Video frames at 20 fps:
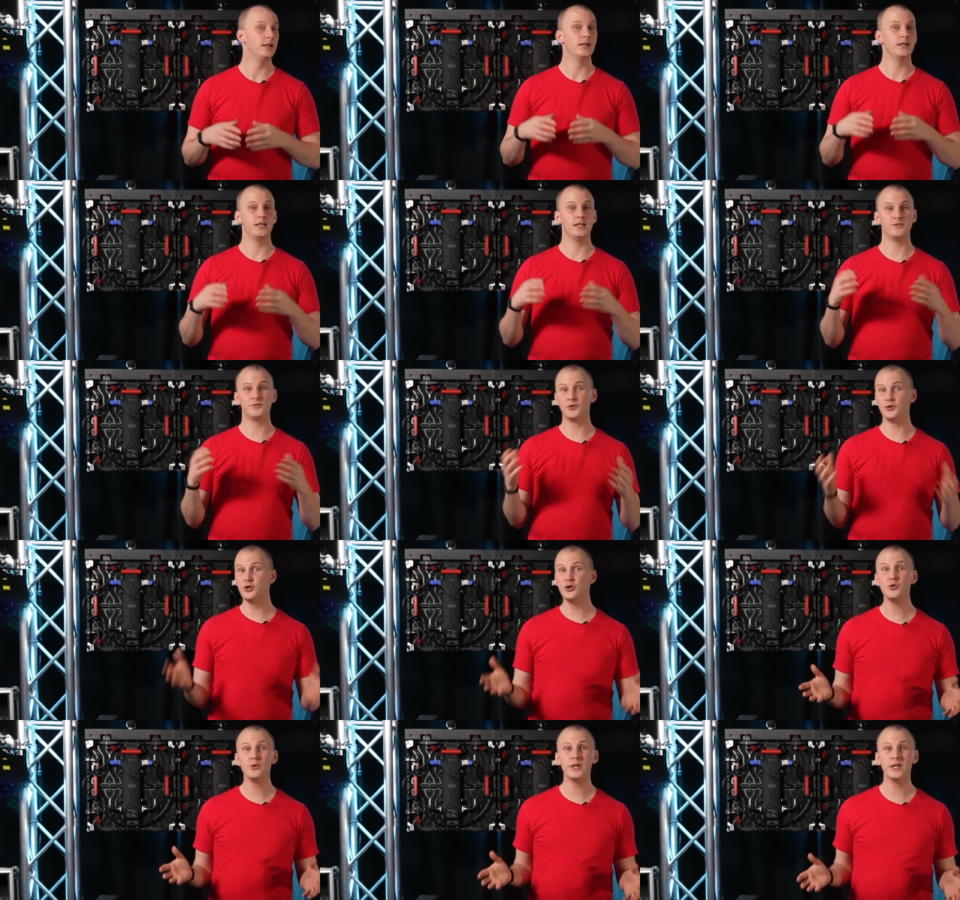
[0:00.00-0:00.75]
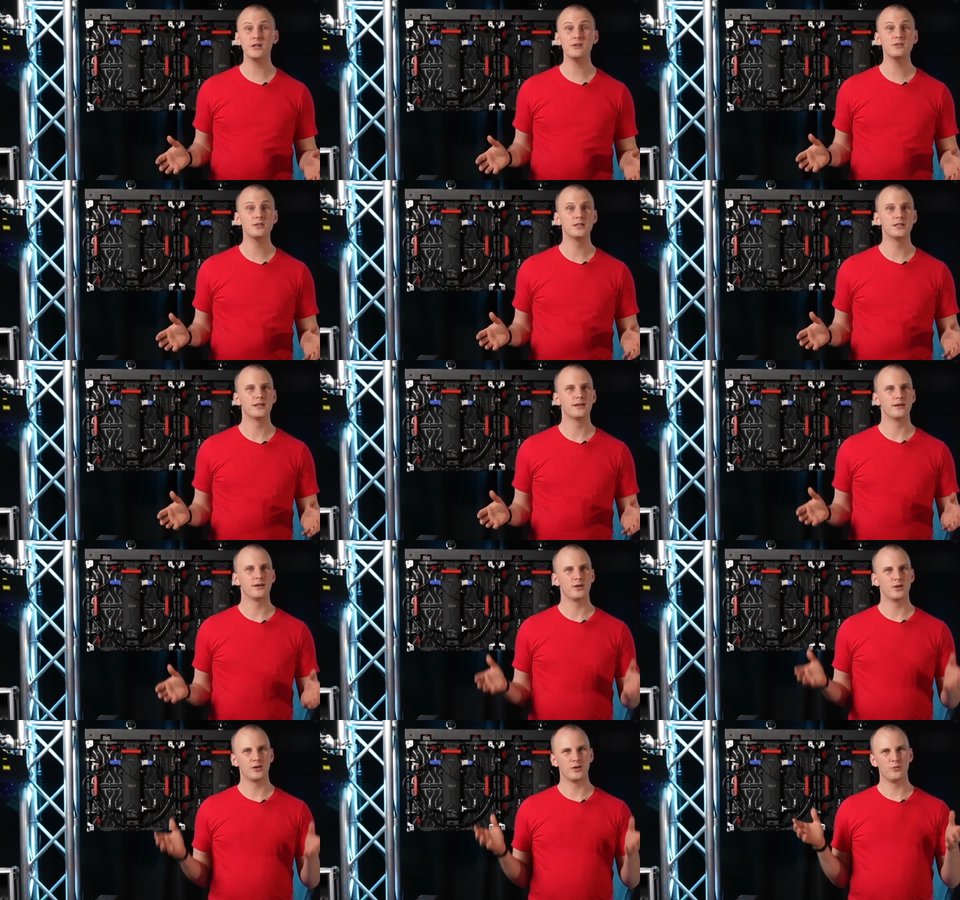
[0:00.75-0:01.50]
If you're new here,
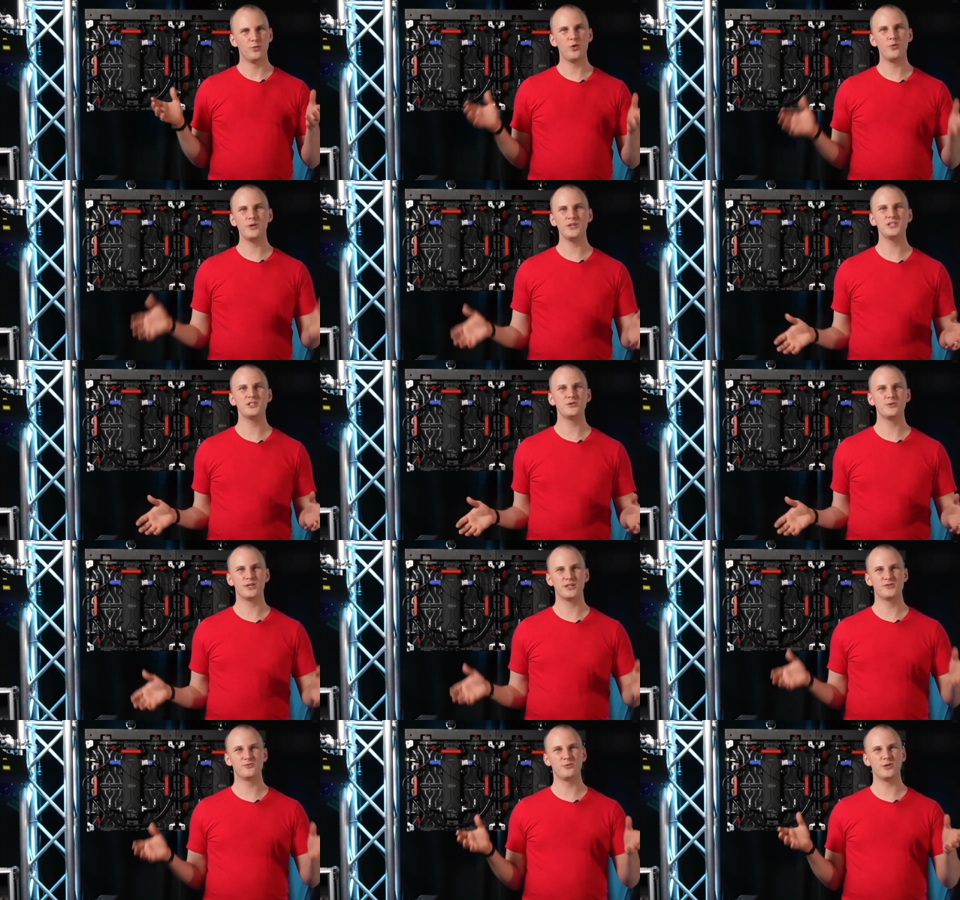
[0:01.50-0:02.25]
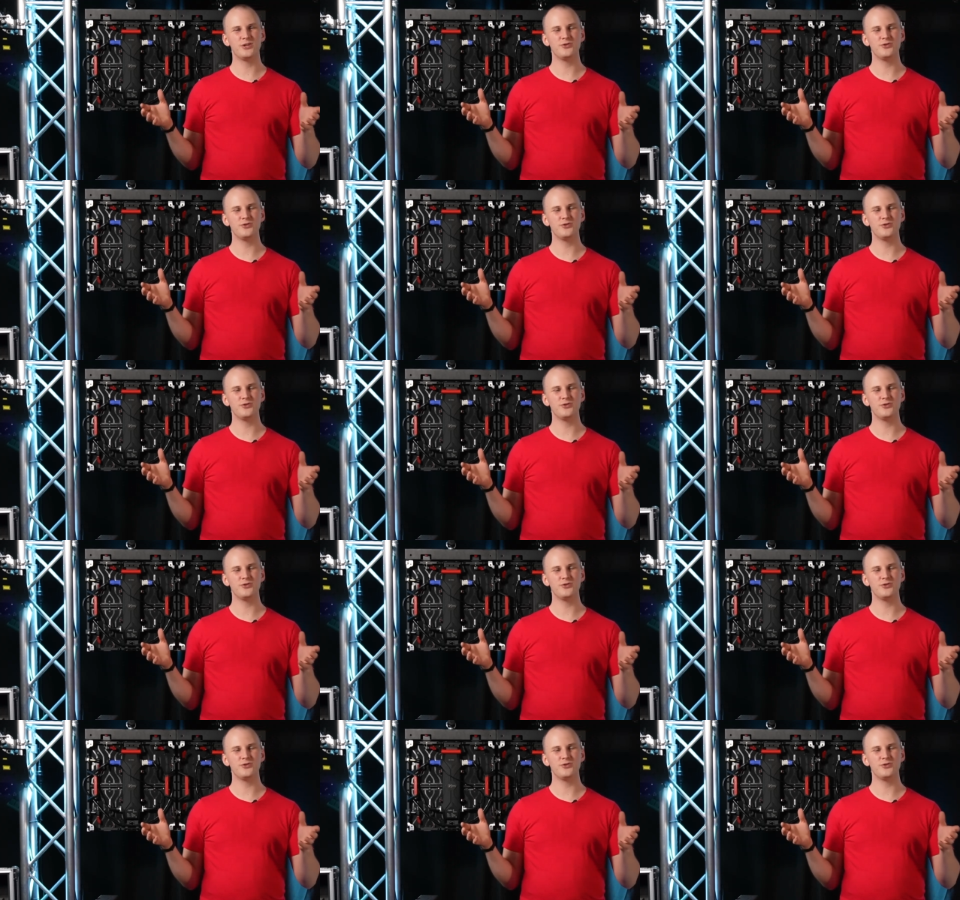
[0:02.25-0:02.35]
what we do is we